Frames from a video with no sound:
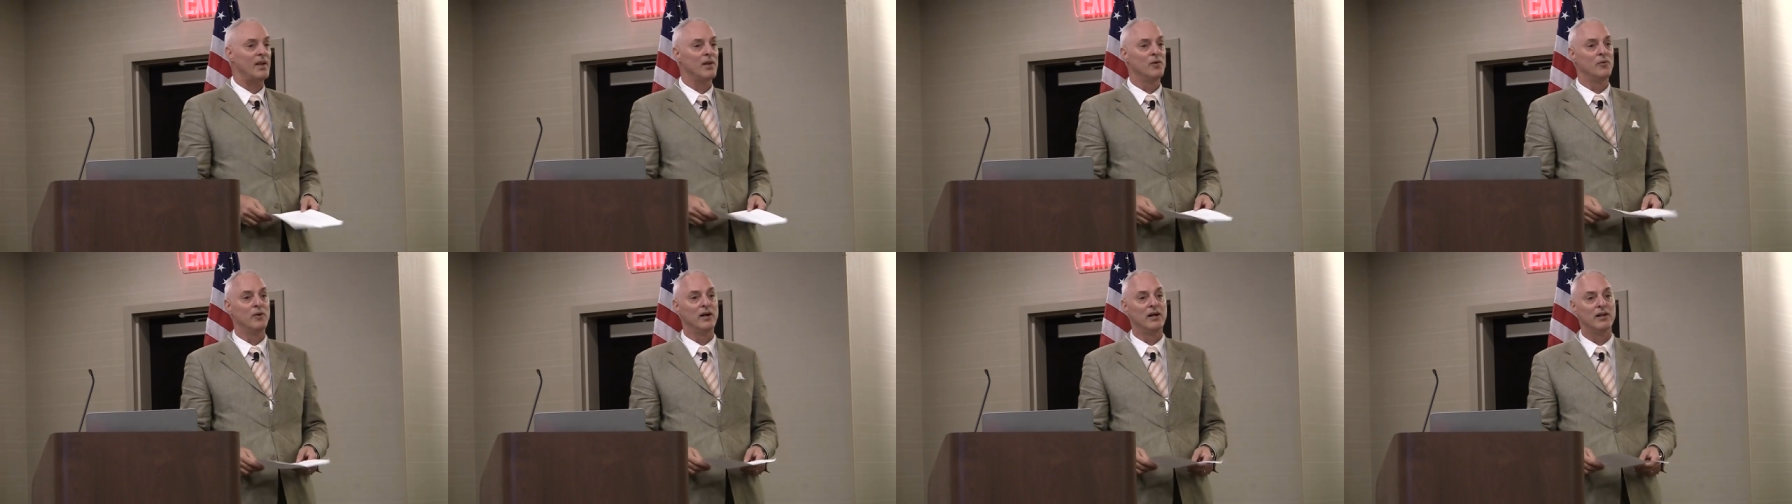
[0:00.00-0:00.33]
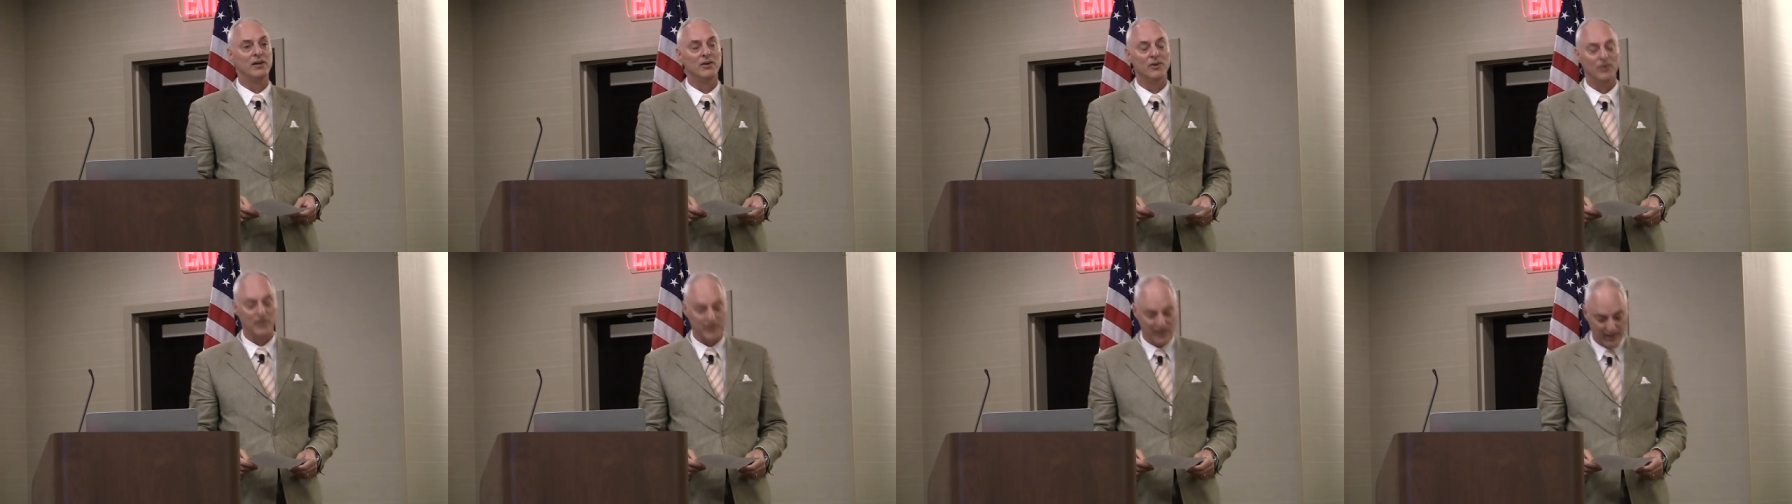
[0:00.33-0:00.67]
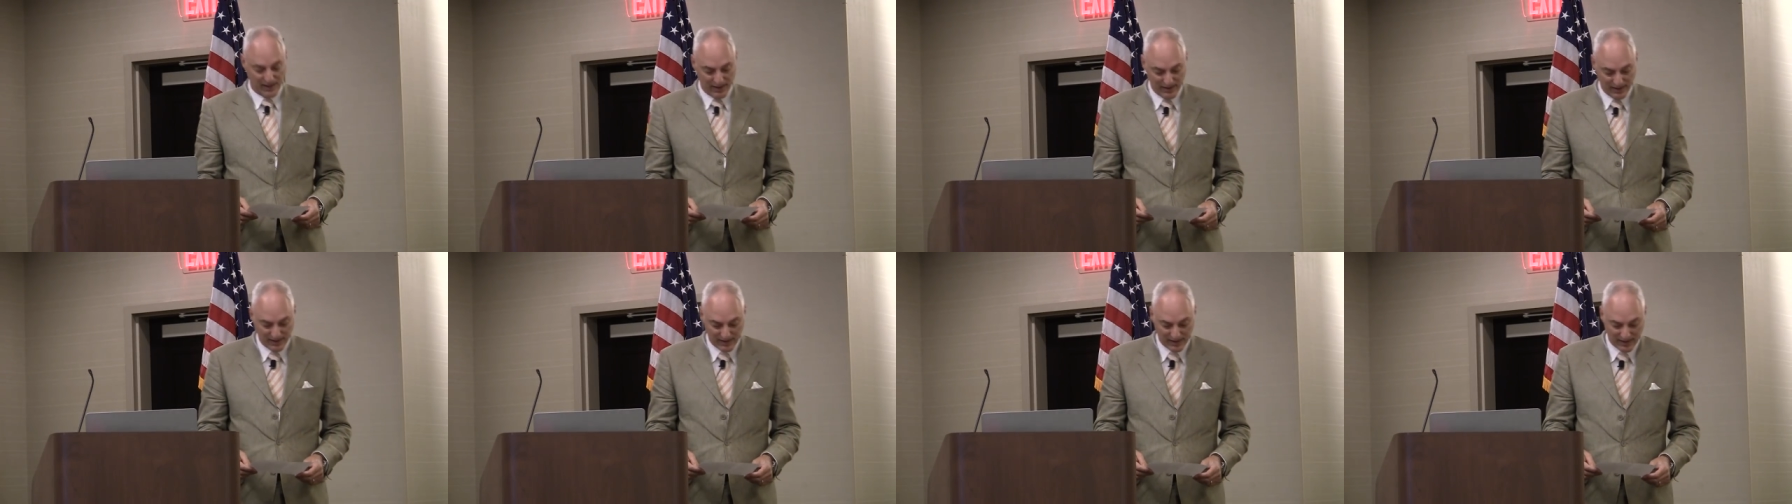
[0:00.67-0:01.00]
Well,
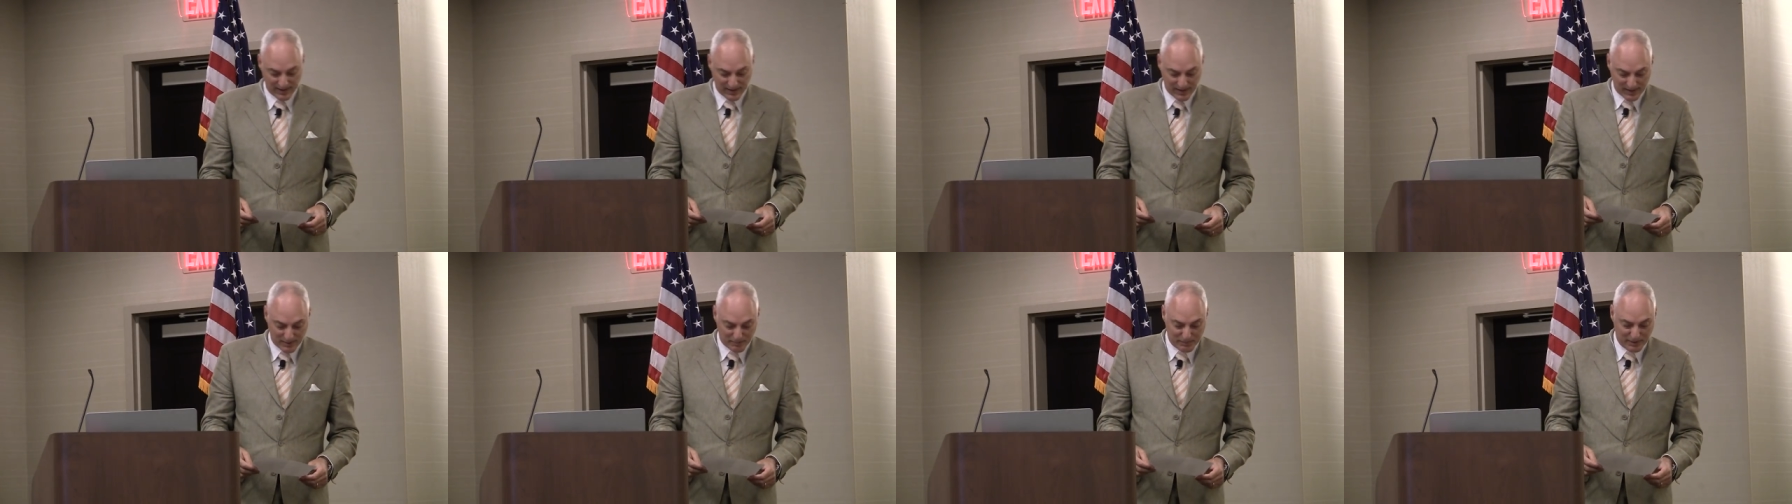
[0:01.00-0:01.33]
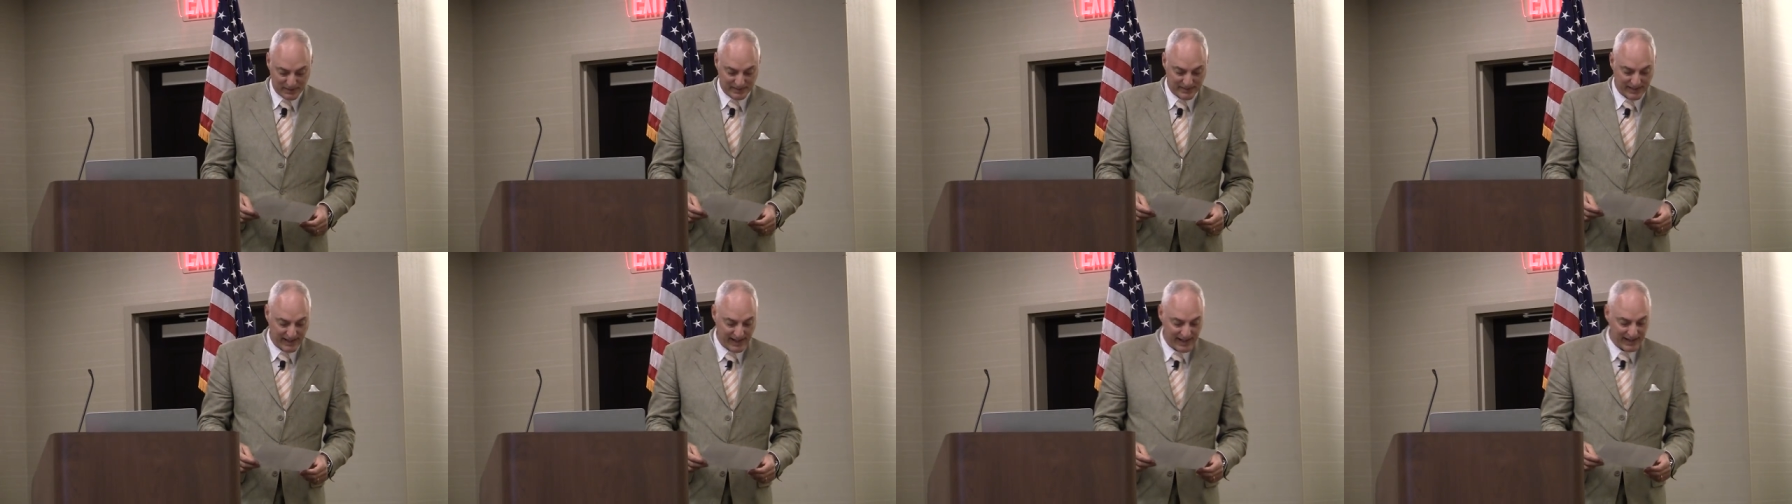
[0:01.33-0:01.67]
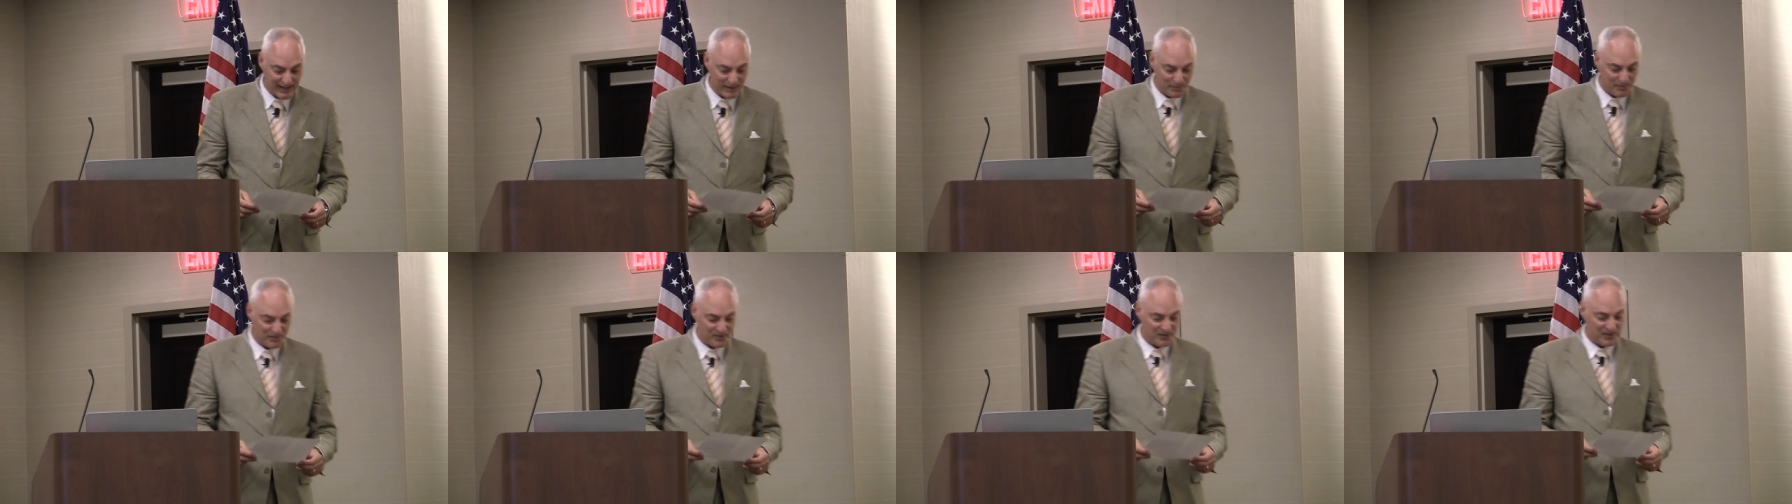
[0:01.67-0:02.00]
okay. But
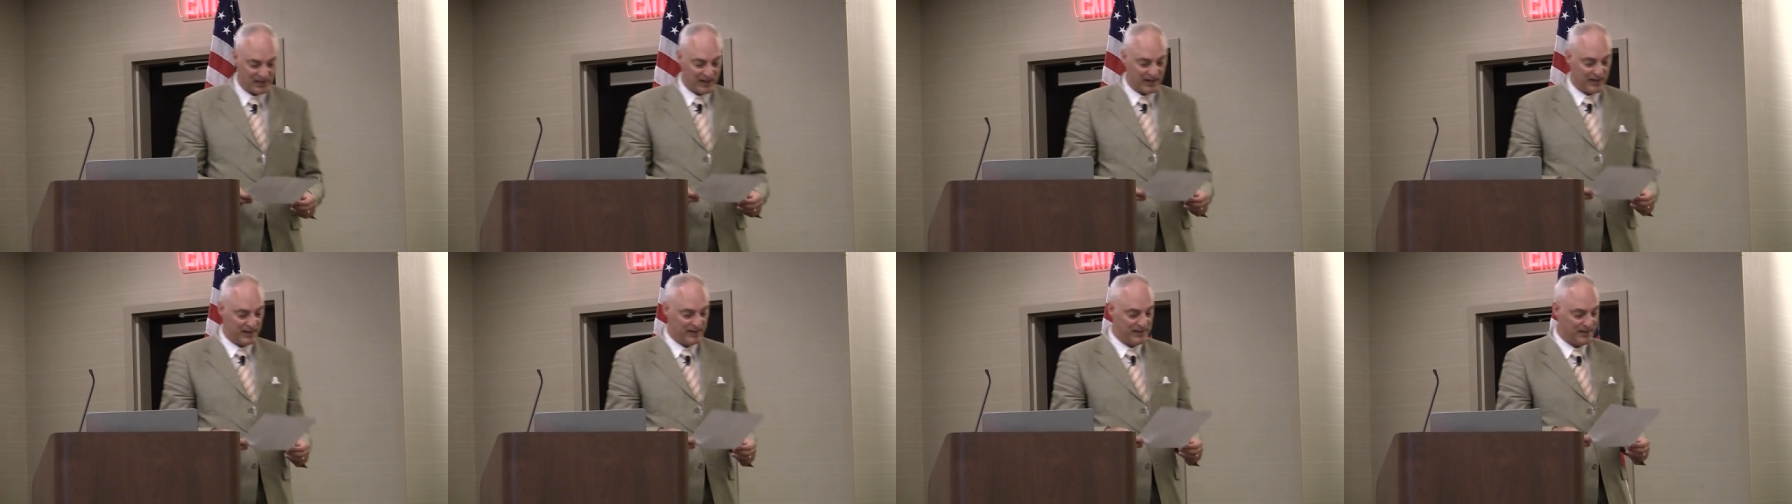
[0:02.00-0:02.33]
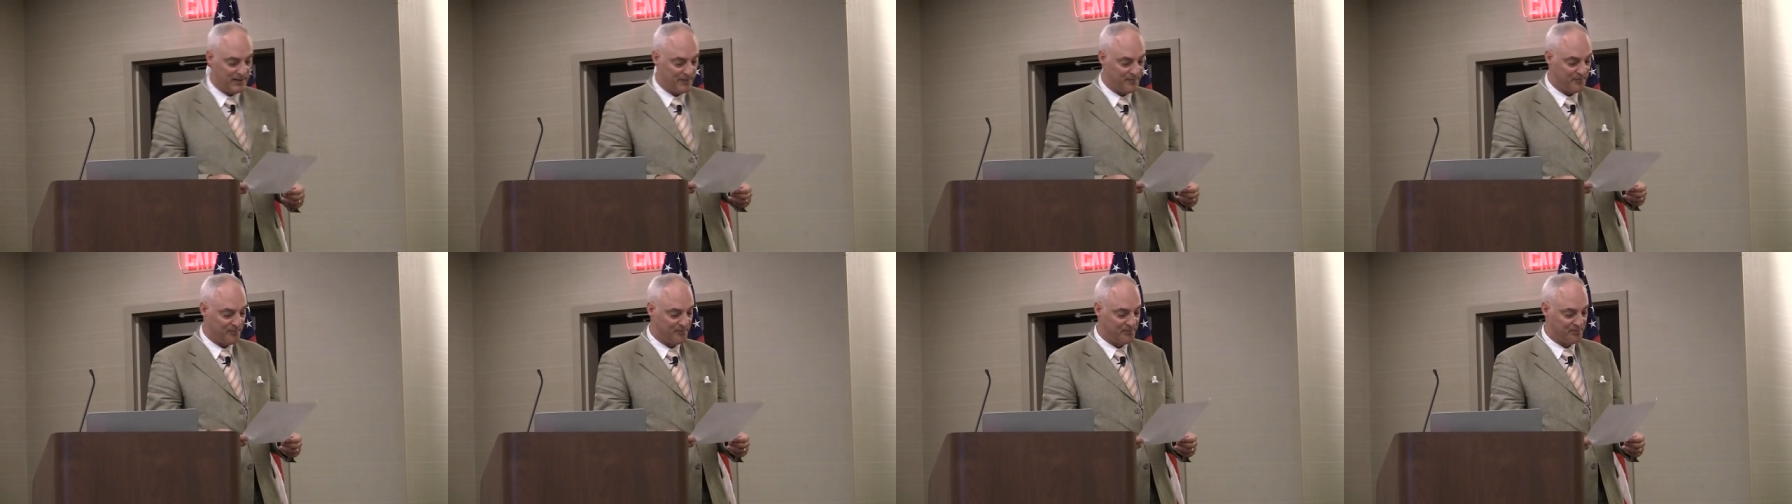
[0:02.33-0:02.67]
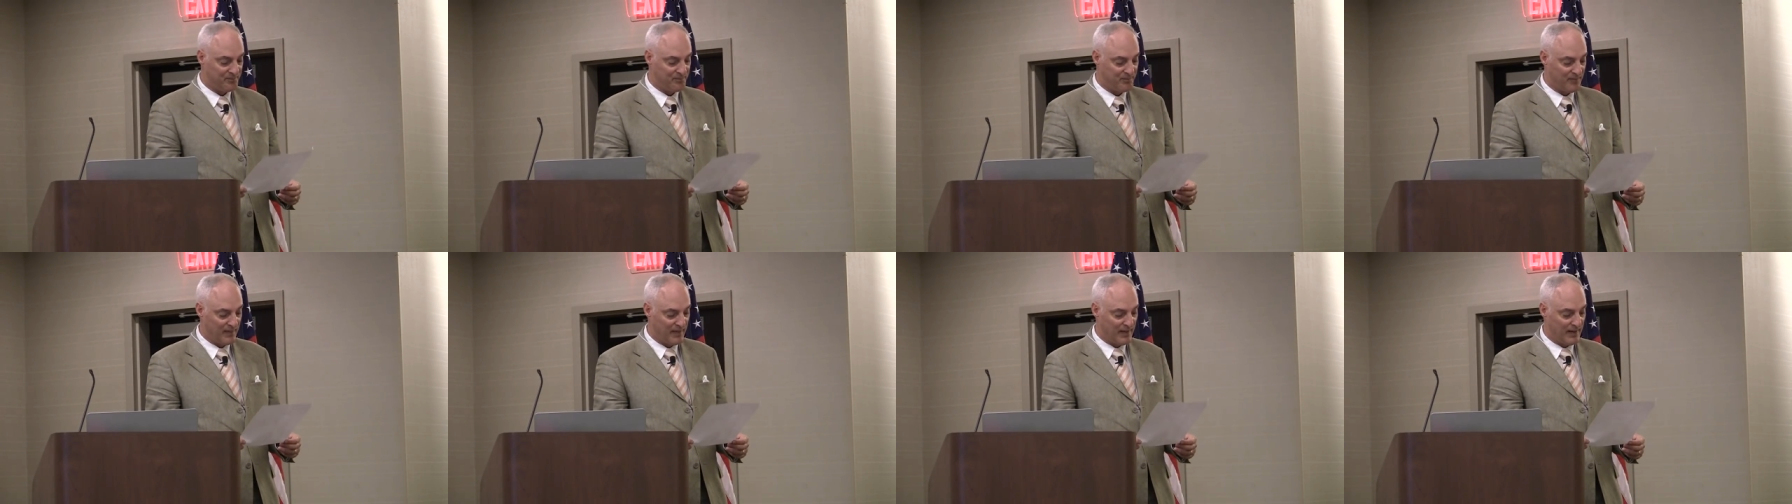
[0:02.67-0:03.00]
Taleb said
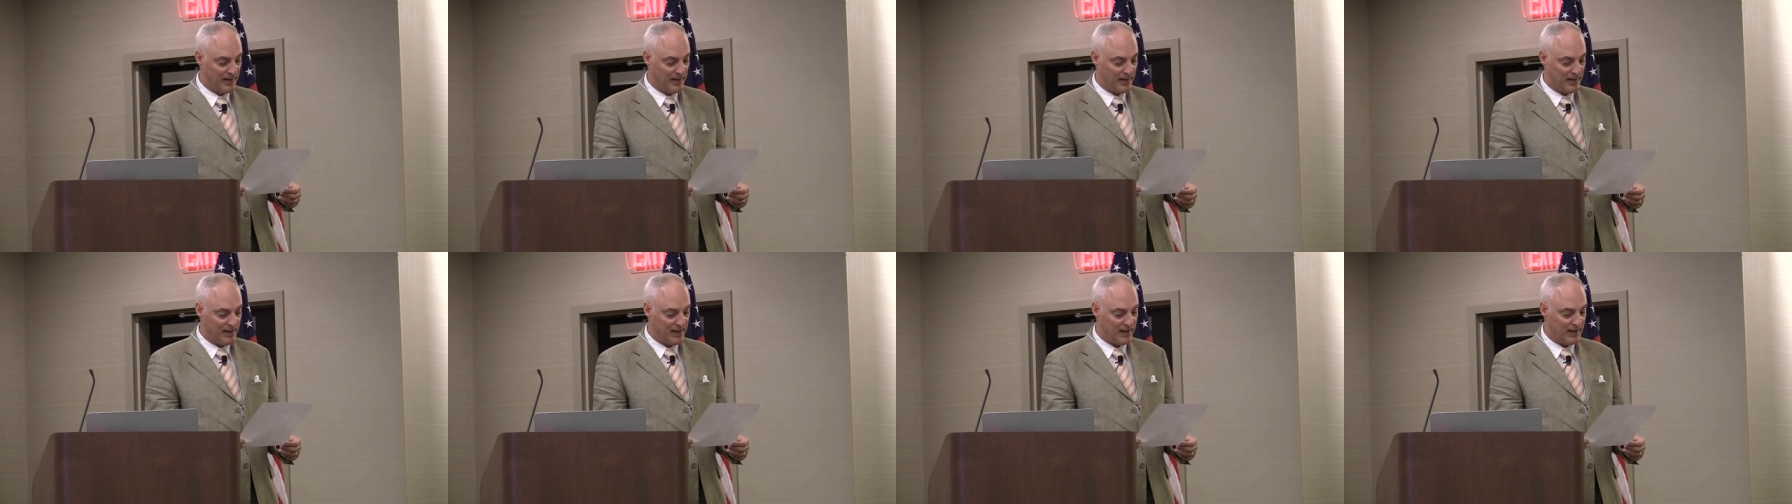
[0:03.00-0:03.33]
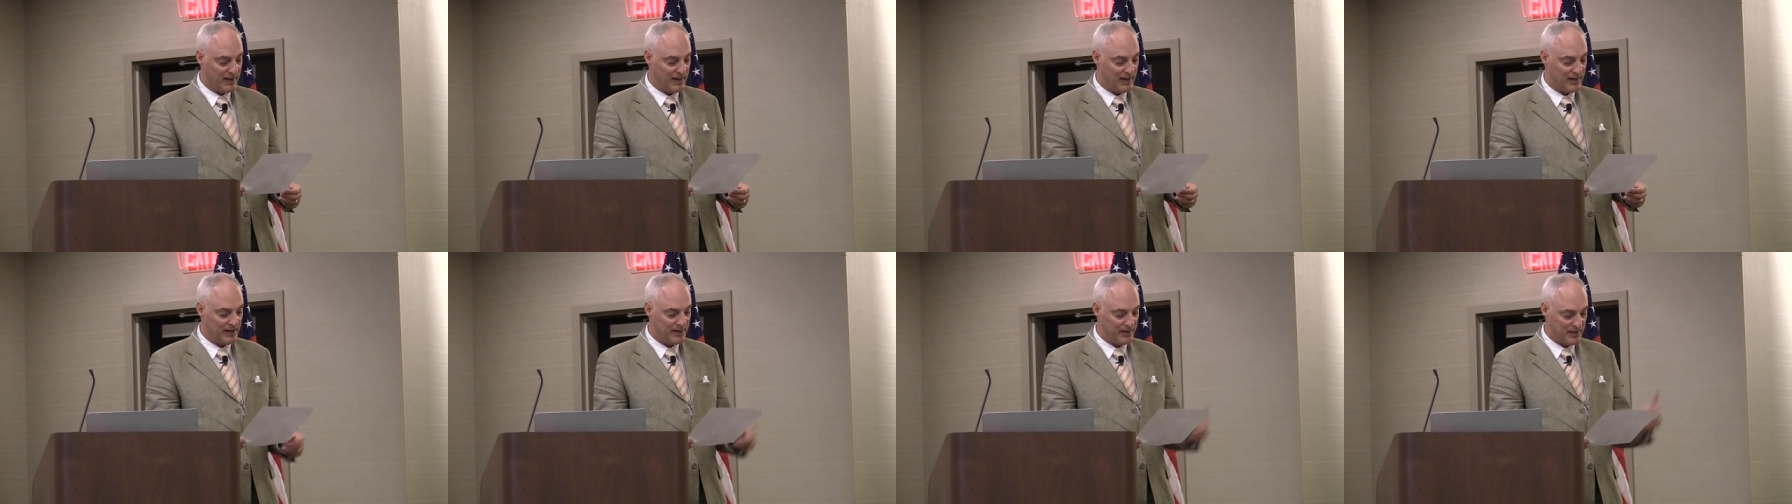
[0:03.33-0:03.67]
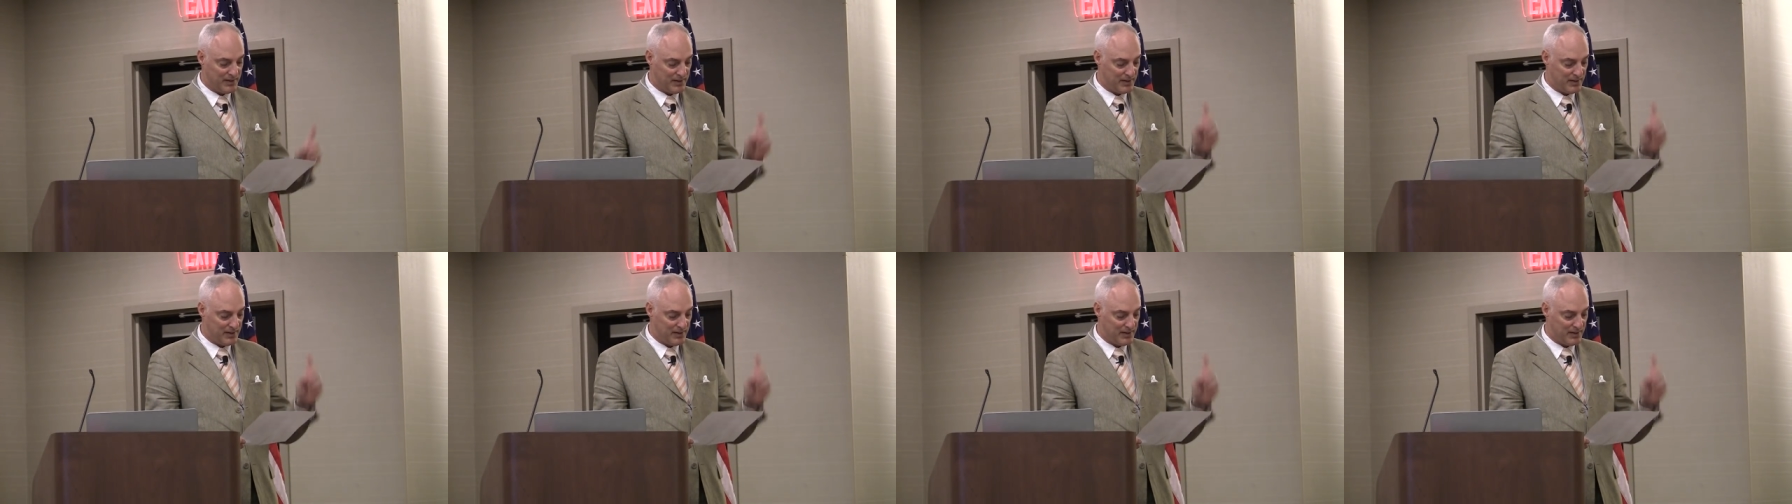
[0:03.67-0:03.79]
uh,